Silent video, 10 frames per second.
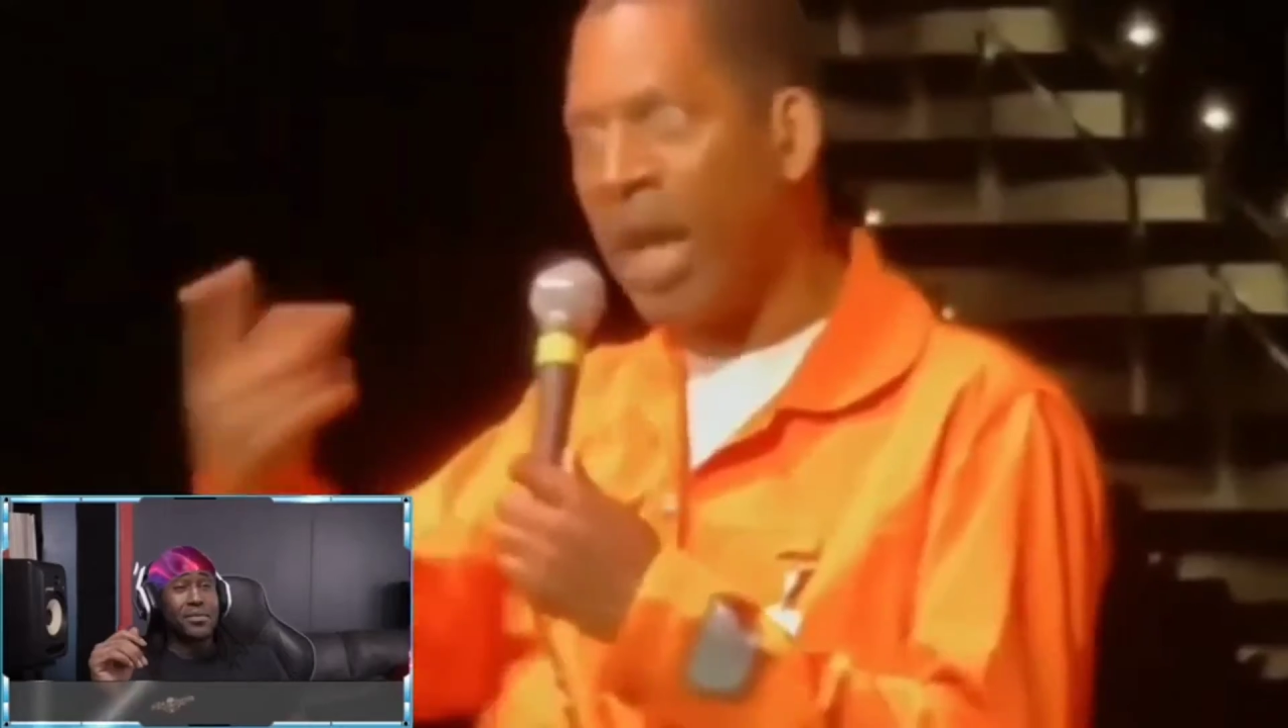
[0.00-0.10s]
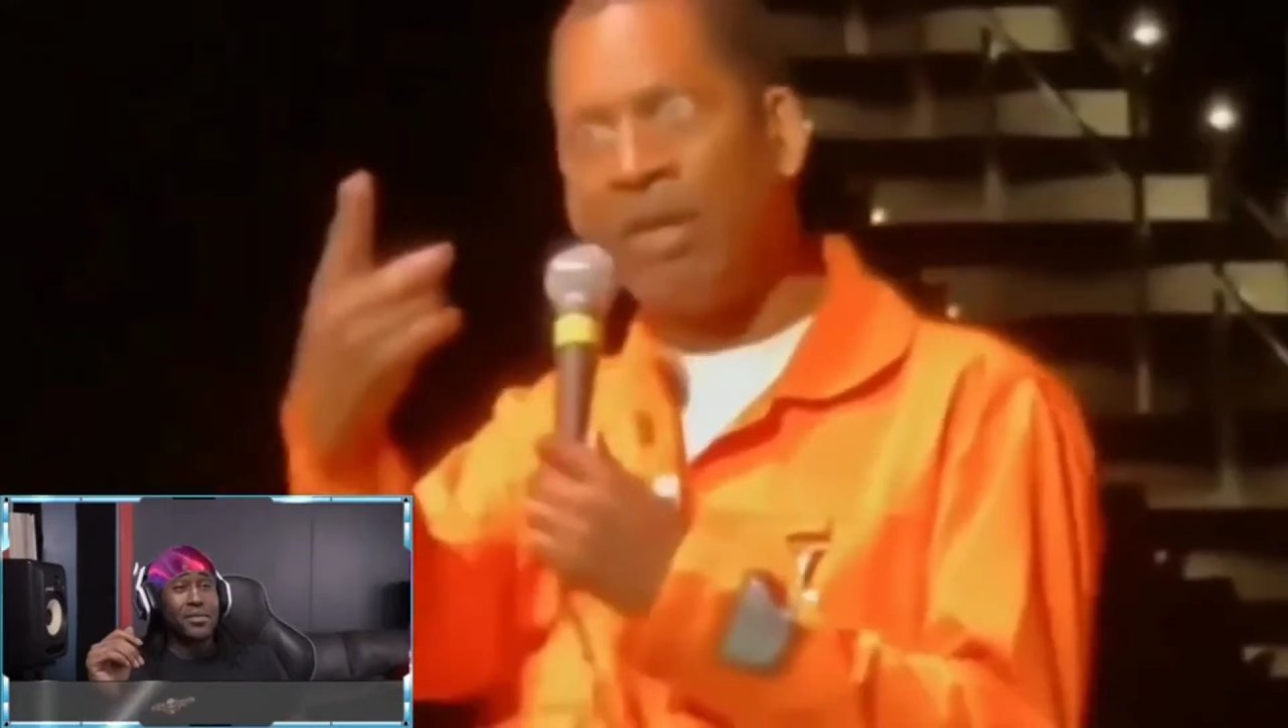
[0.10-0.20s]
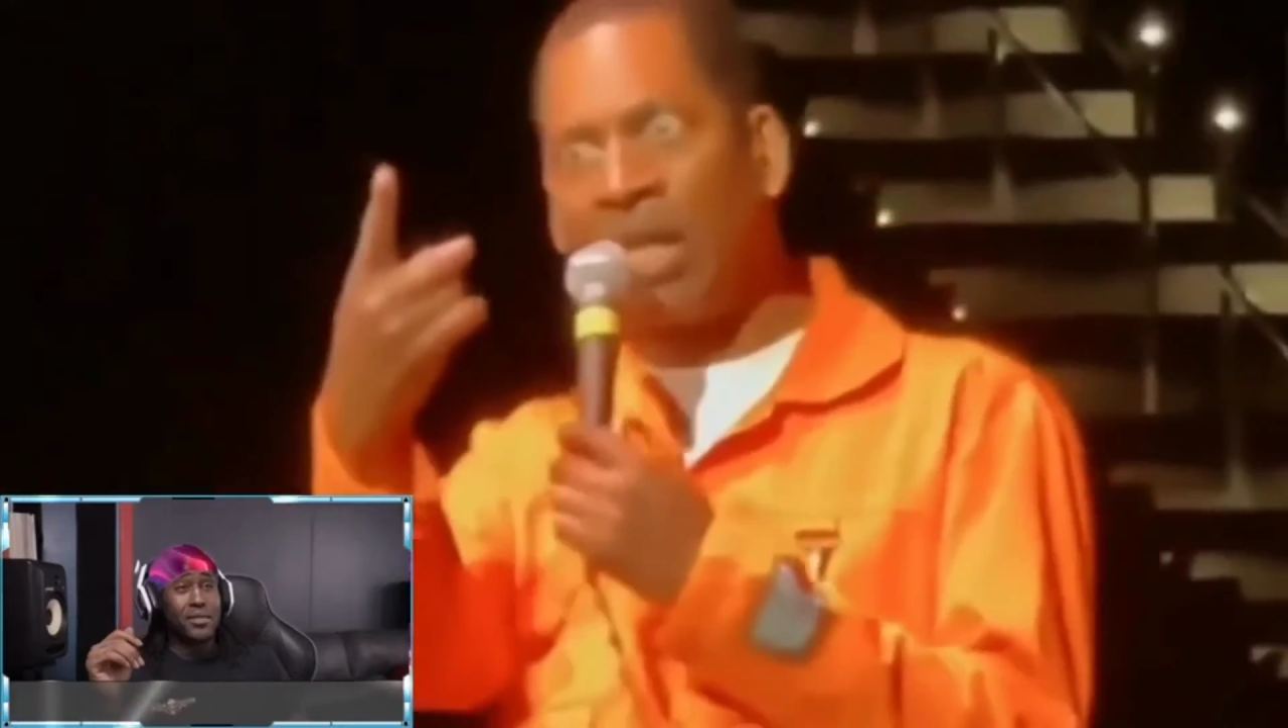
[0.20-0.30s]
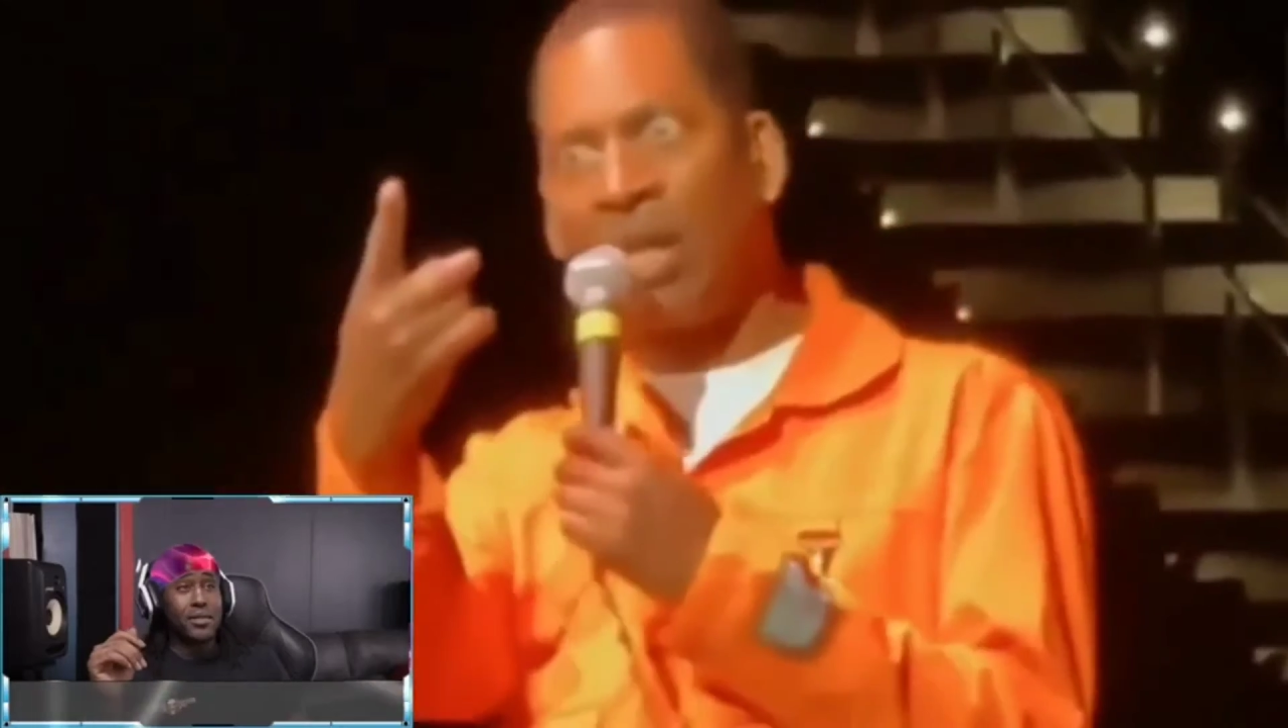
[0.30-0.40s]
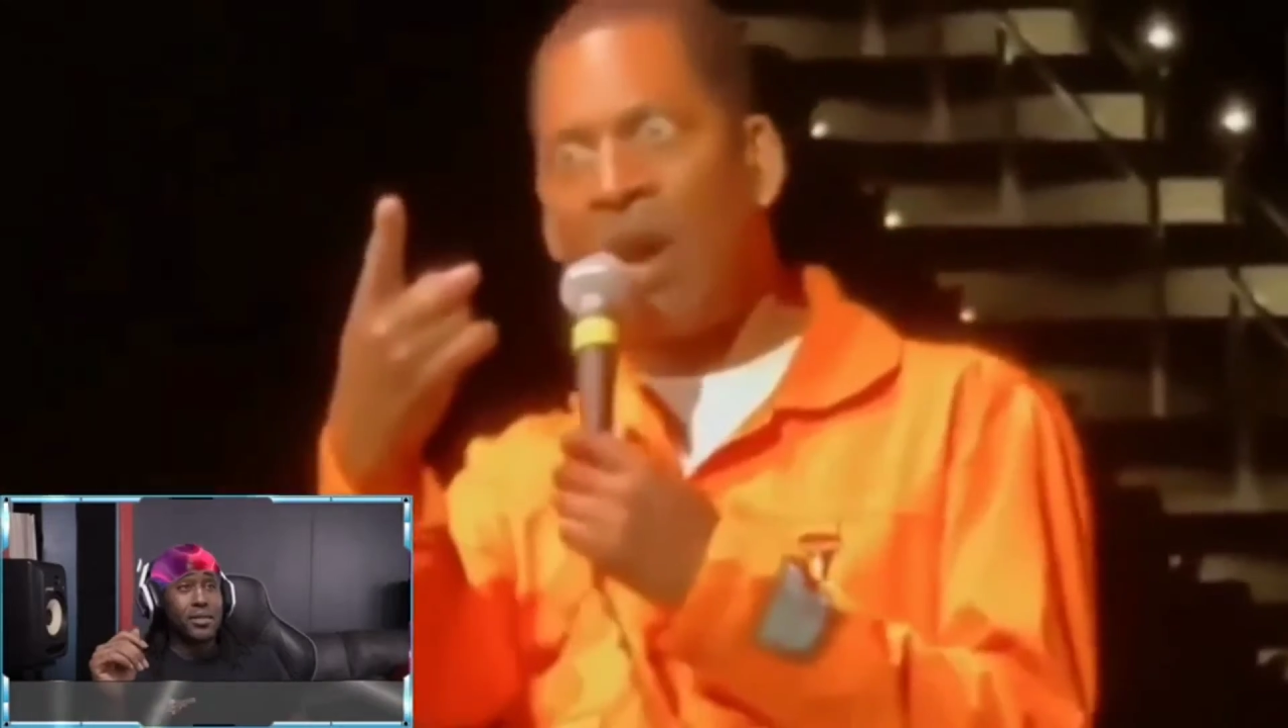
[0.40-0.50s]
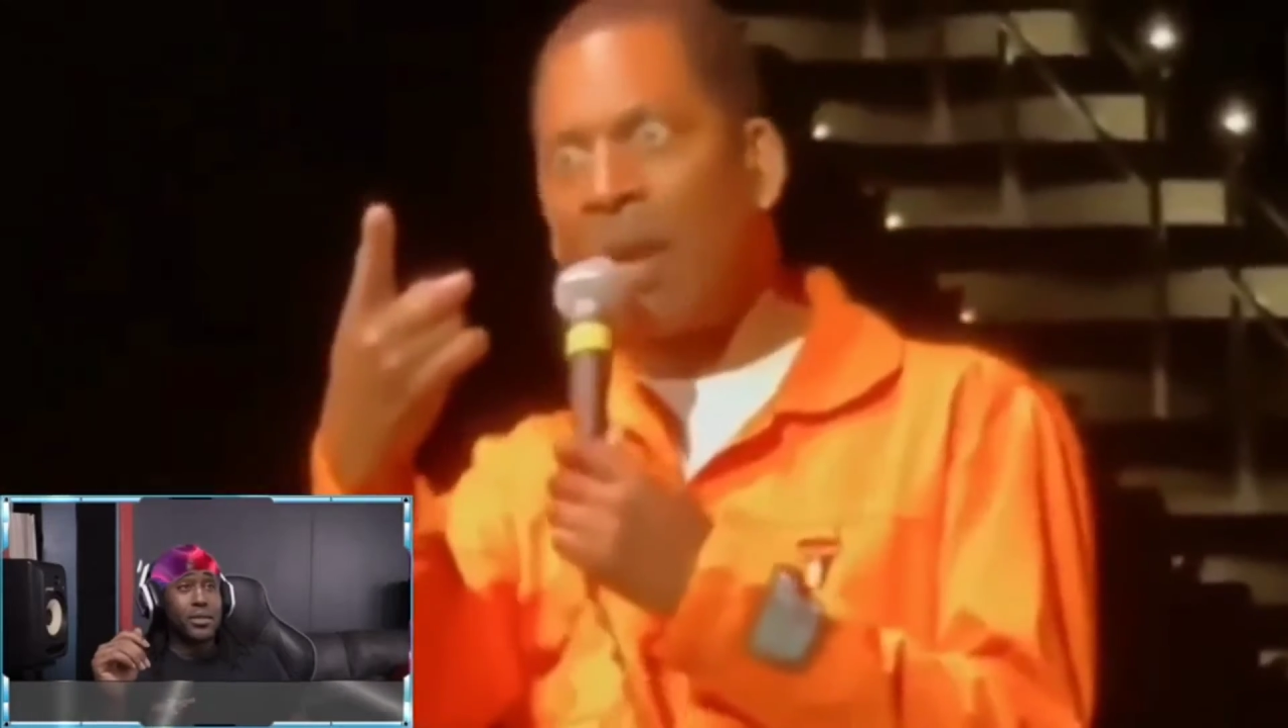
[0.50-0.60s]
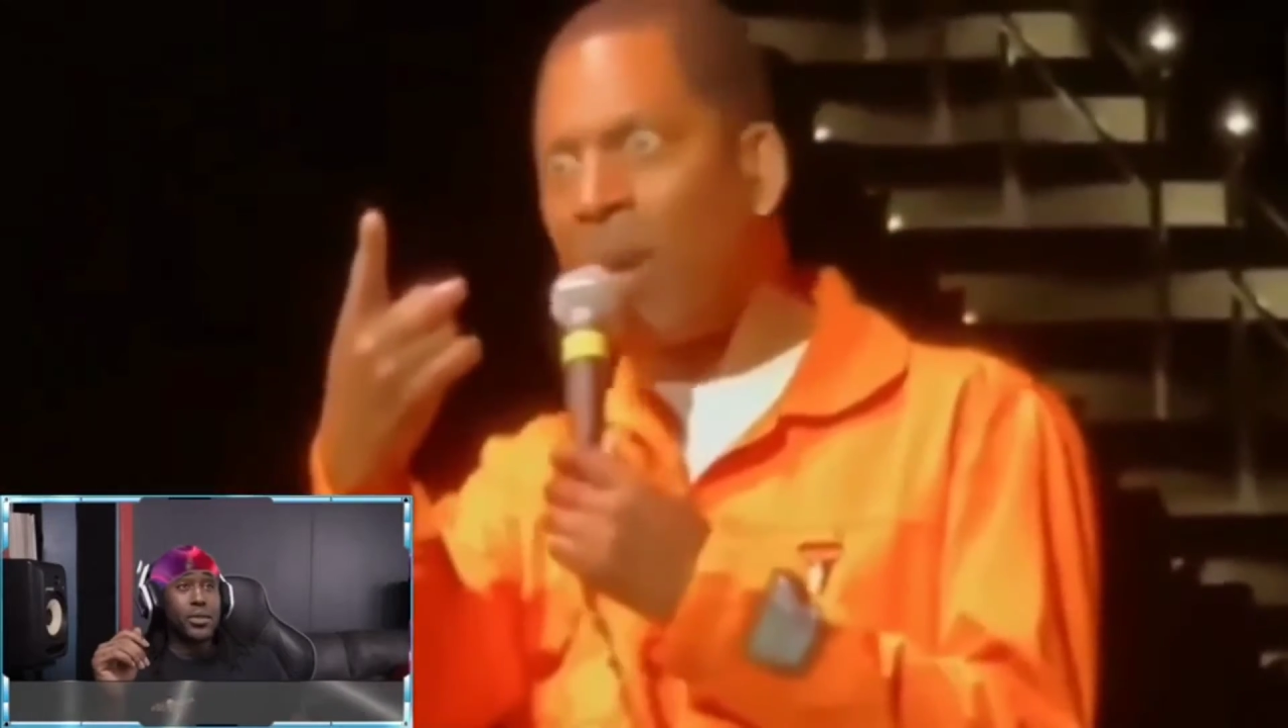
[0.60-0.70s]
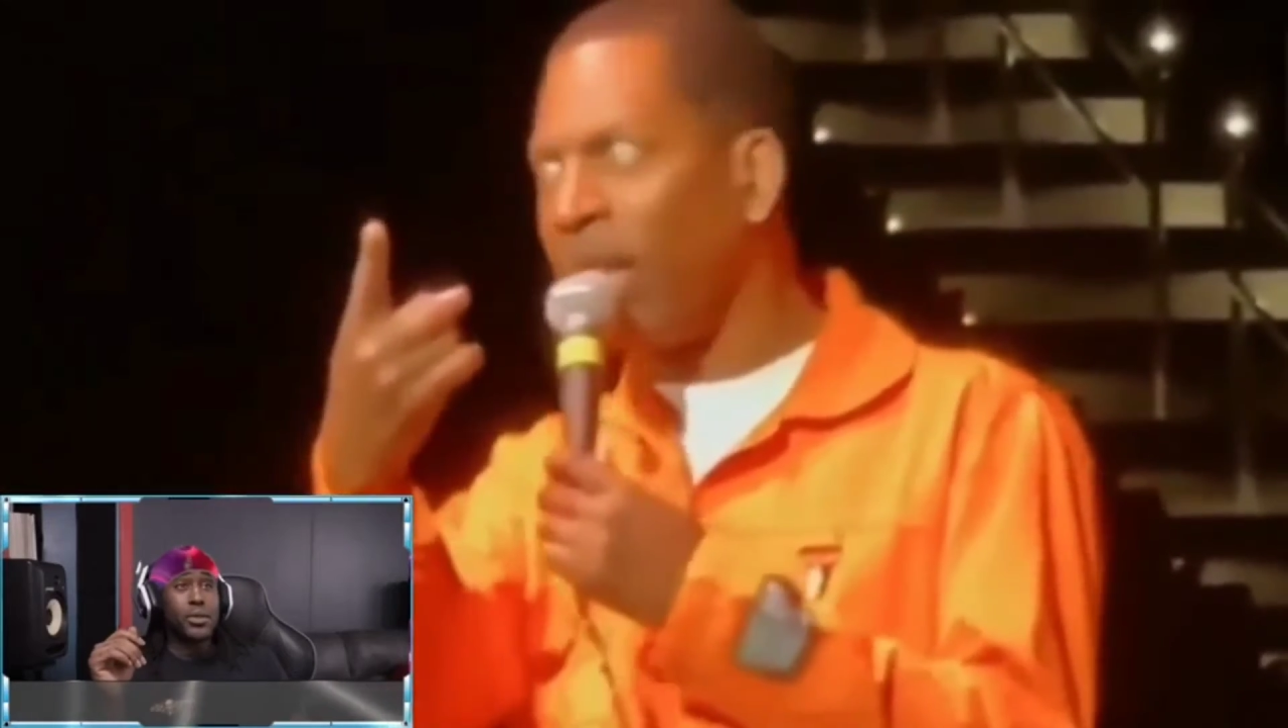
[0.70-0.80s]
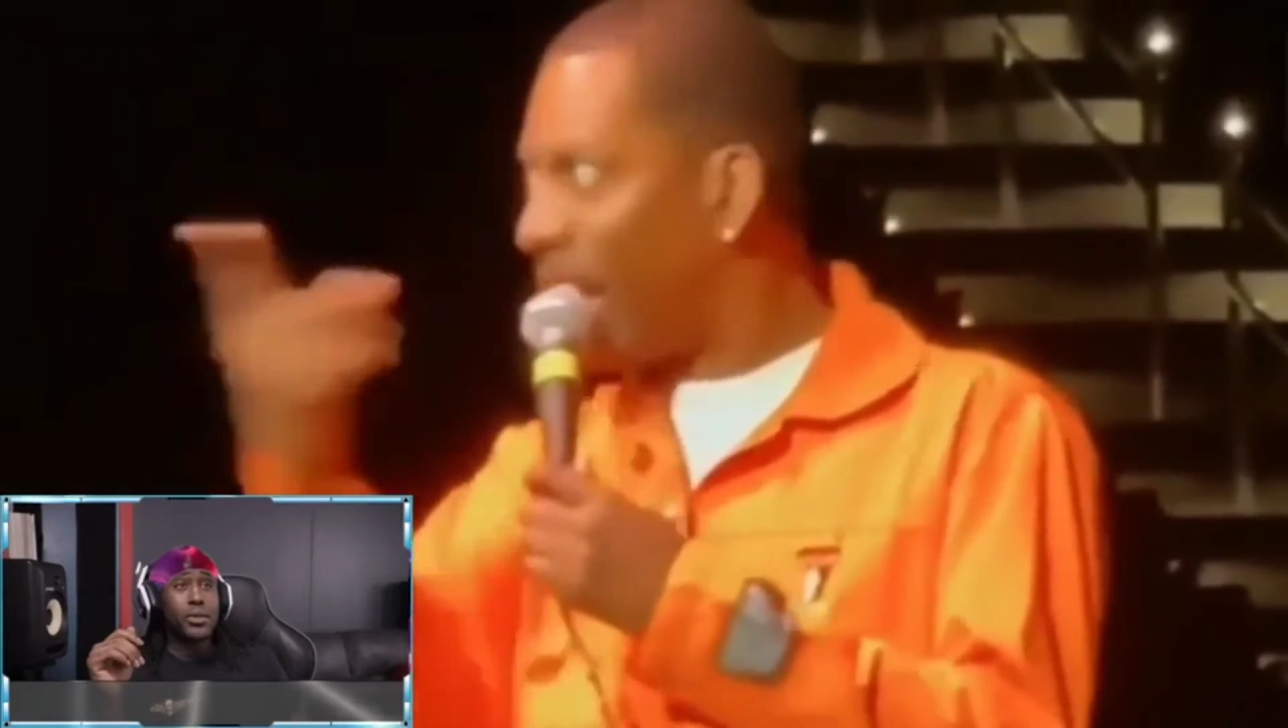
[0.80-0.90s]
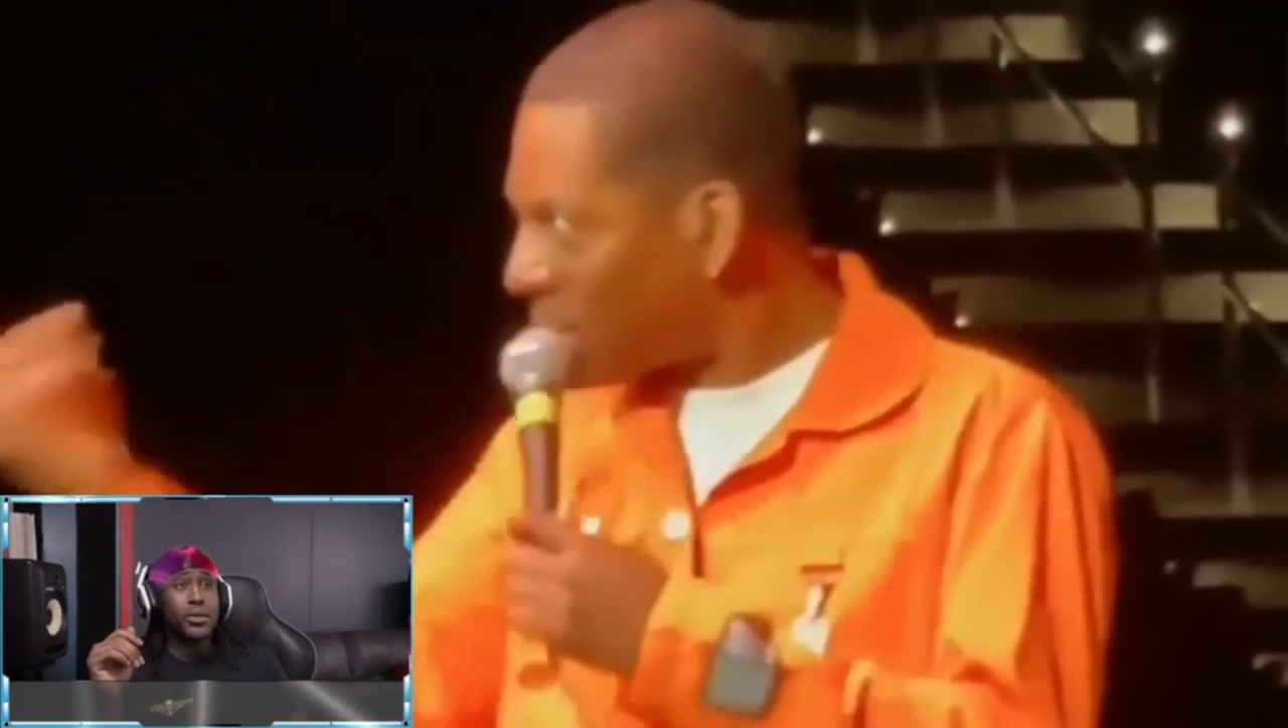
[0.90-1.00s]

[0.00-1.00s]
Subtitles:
That nigga a rock brother?